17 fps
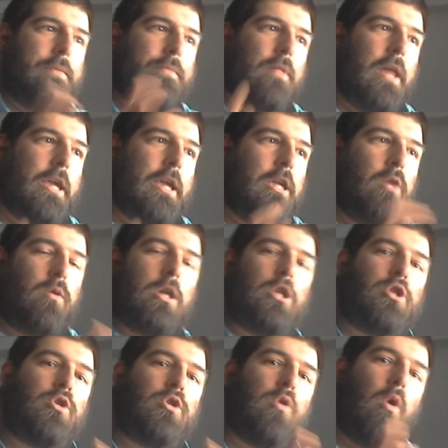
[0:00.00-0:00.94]
like you
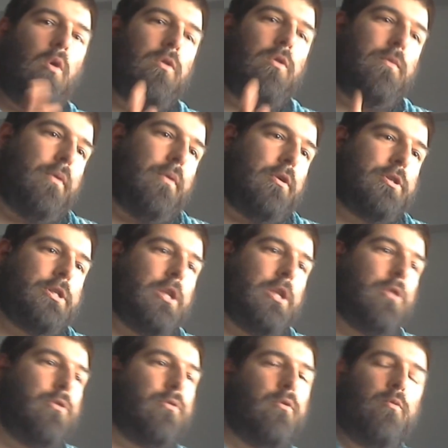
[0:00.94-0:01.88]
control the person
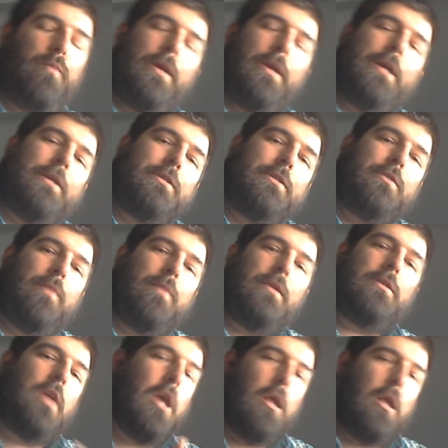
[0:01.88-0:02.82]
through being
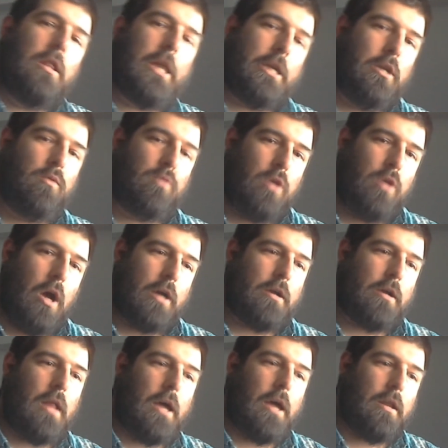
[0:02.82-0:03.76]
submissive like you talk a
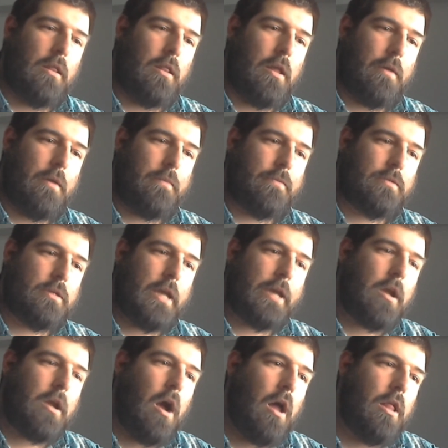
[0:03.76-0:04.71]
lot of, of
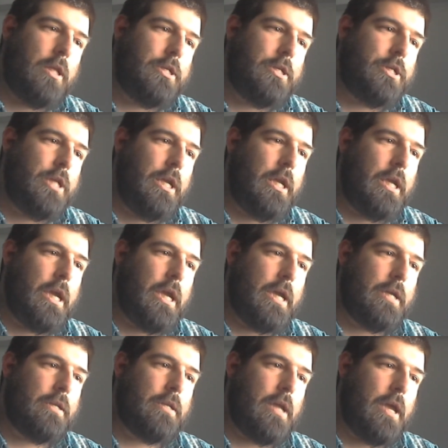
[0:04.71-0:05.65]
psychology
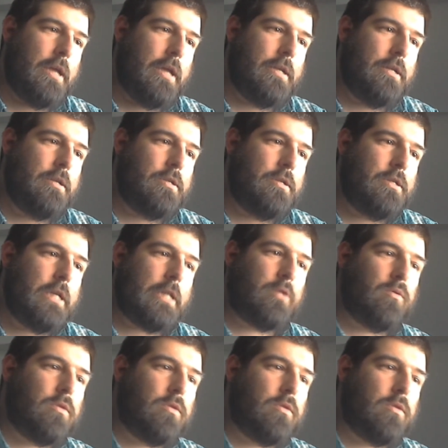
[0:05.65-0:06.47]
and and sexual